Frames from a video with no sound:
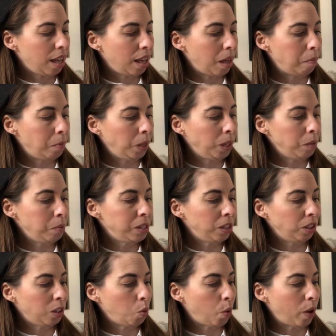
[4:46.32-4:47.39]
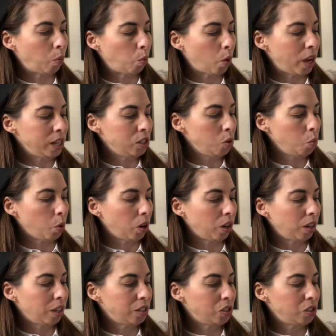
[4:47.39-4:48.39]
Amelia Bedelia went right to work.